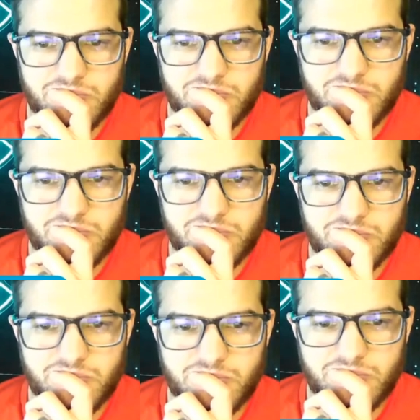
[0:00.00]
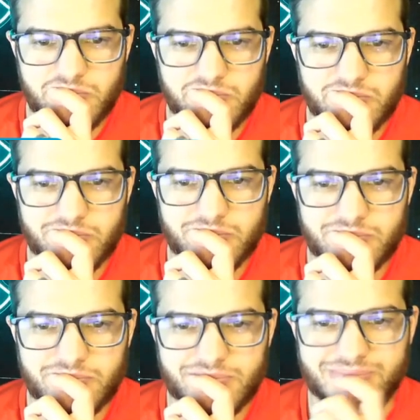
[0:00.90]

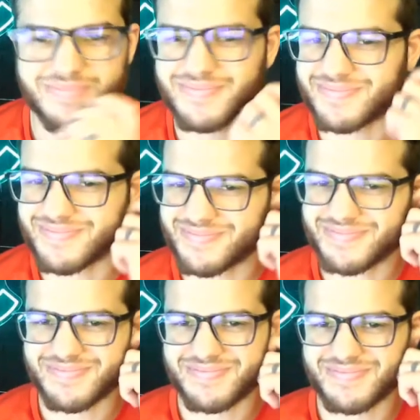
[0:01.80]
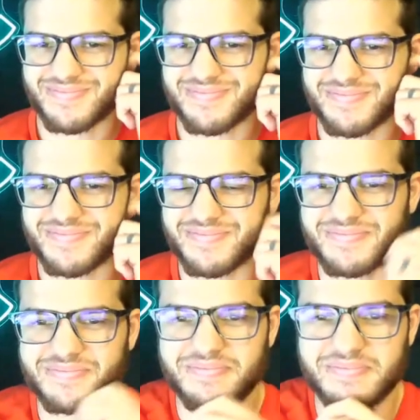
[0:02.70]

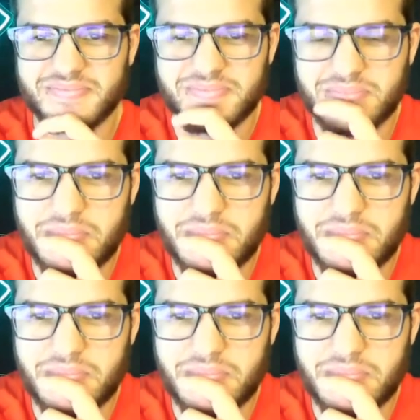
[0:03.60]
[no speech]